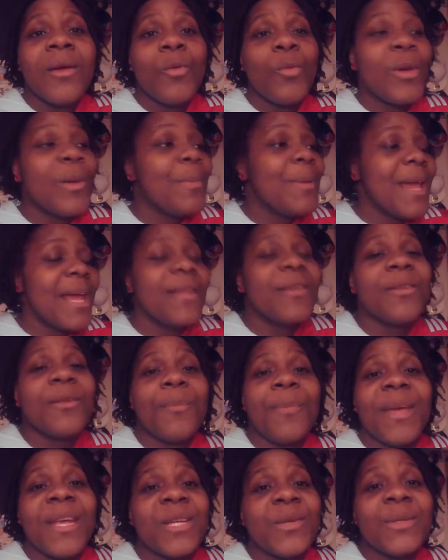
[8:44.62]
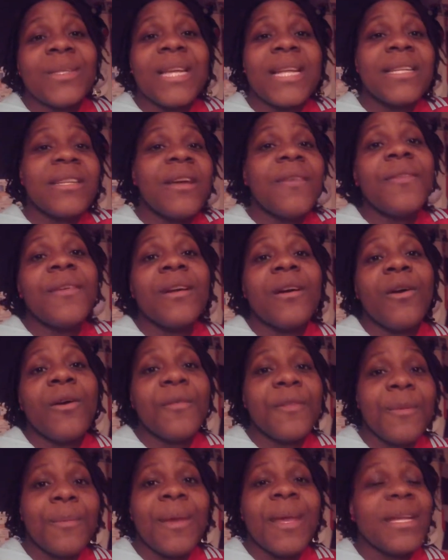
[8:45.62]
We played on the pitch. We said nothing
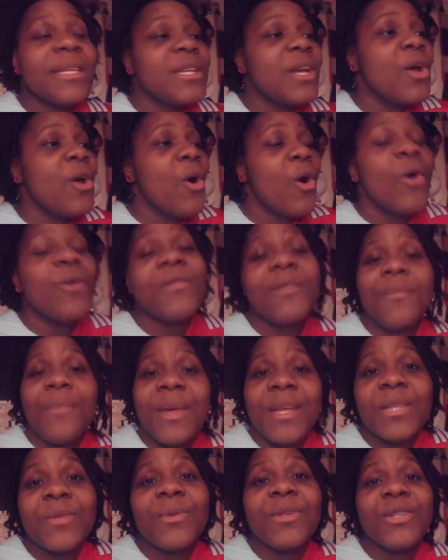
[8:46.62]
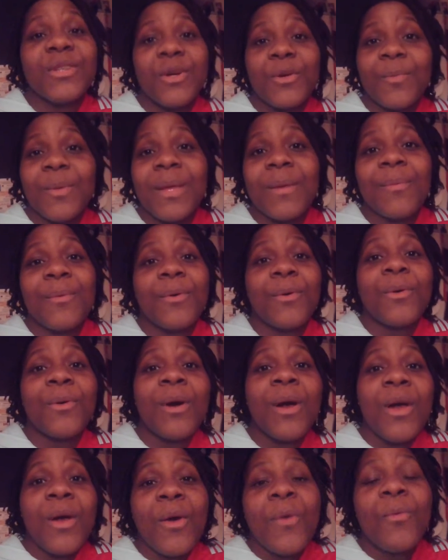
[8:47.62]
off the pitch. On the pitch, we showed people
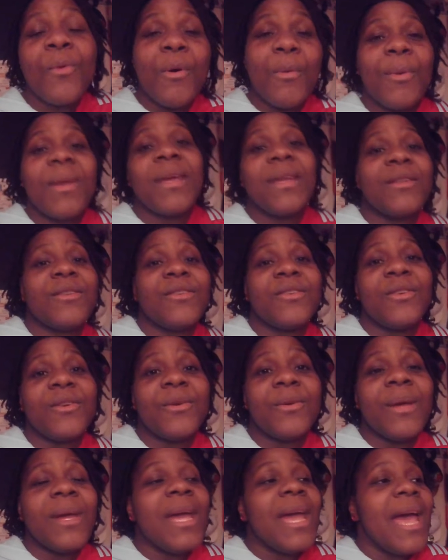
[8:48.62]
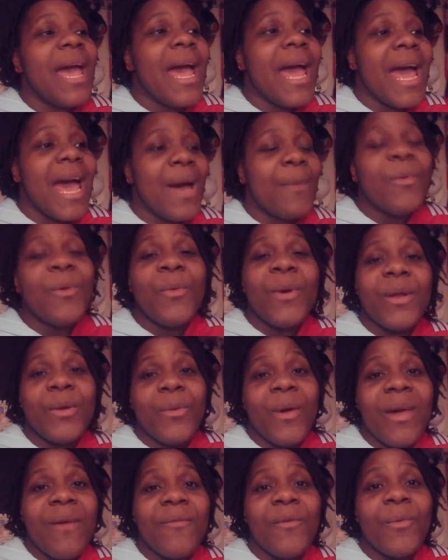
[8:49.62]
what we can do. And we went
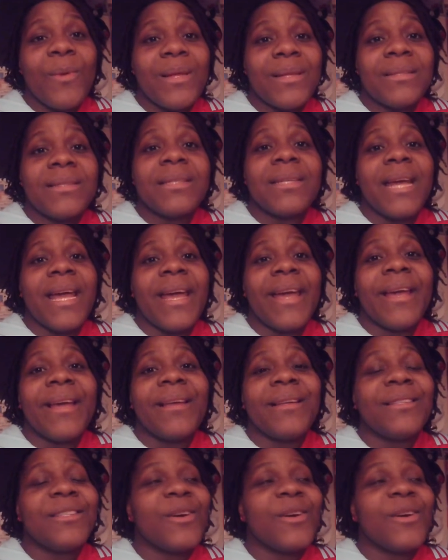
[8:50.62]
away with a win today.